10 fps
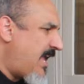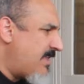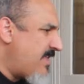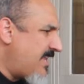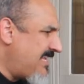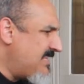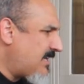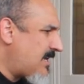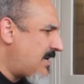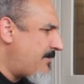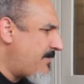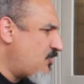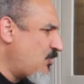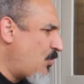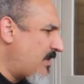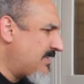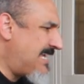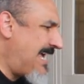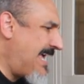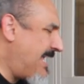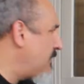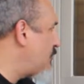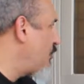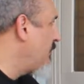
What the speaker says: And then in the comments, you want to tag 2